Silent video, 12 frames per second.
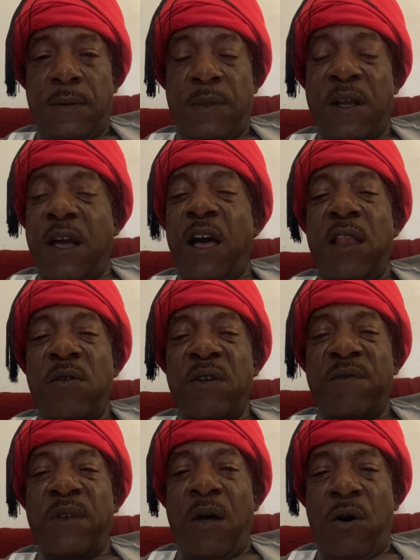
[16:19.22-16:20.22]
The color
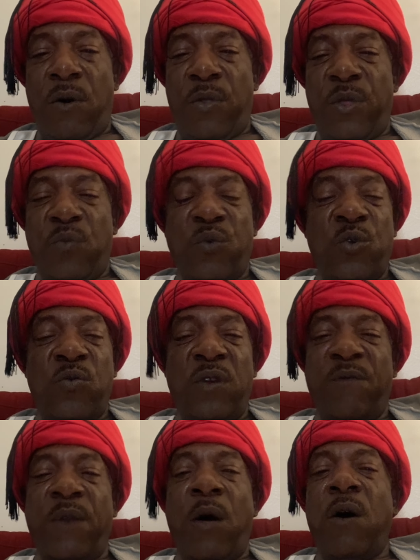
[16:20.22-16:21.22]
of law, the rule
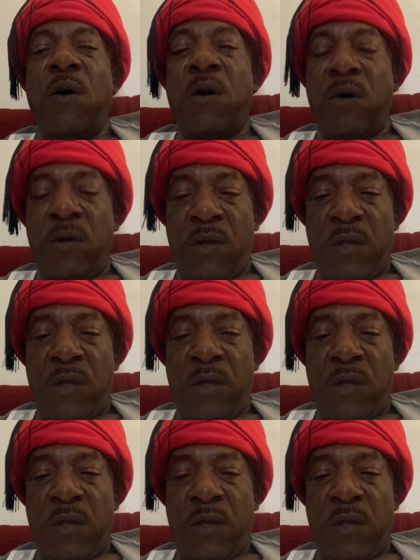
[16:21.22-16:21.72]
of law.